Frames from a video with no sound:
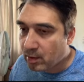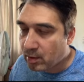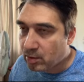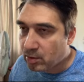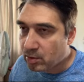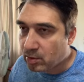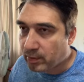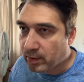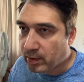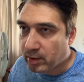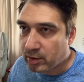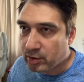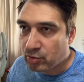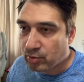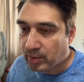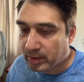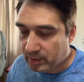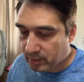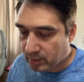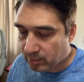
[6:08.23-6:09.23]
So we're going to
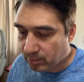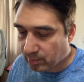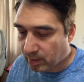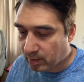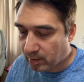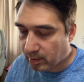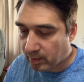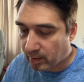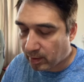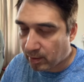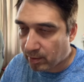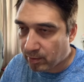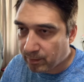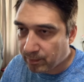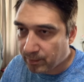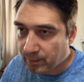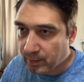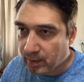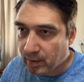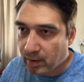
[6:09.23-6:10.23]
switch this model now,
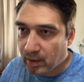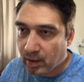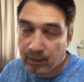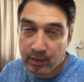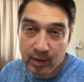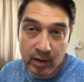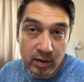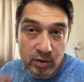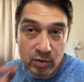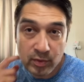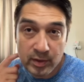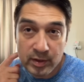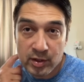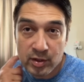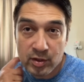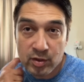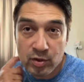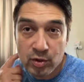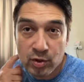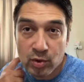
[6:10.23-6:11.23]
and we're going to switch
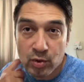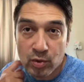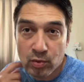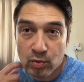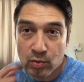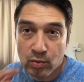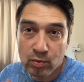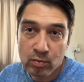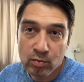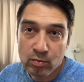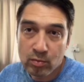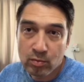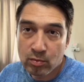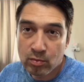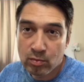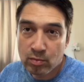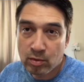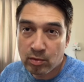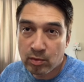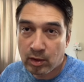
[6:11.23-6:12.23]
it to
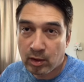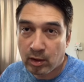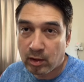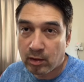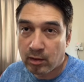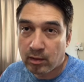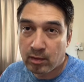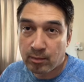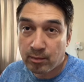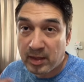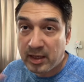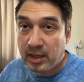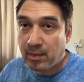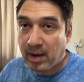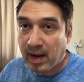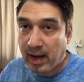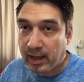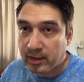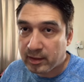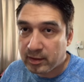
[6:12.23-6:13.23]

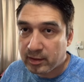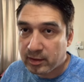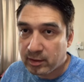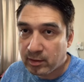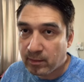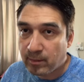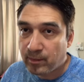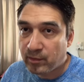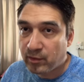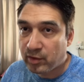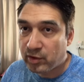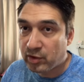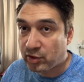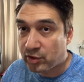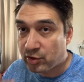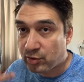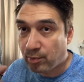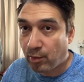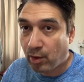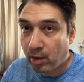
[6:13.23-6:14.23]
Minimax, which is a
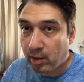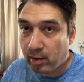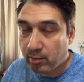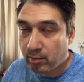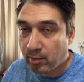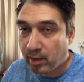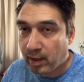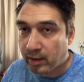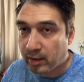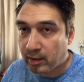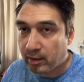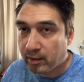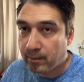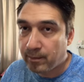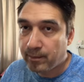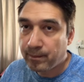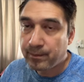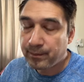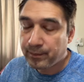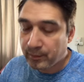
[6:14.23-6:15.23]
smaller model,
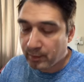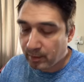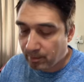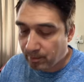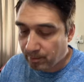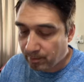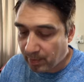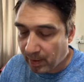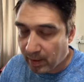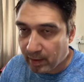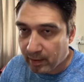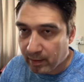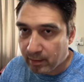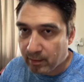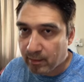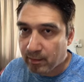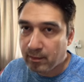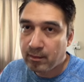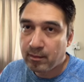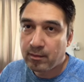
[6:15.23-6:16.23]
but
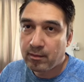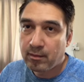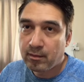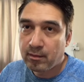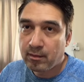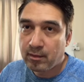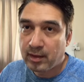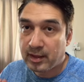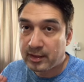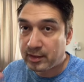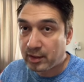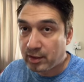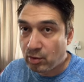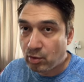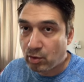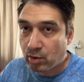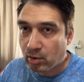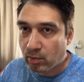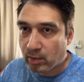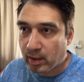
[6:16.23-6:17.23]
it's a
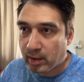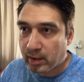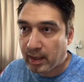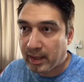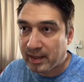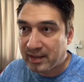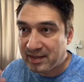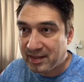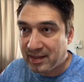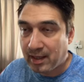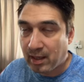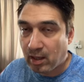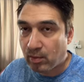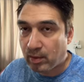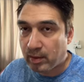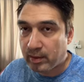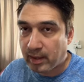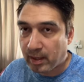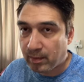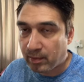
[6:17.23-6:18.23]
newer one, and see how
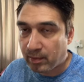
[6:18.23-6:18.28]
well that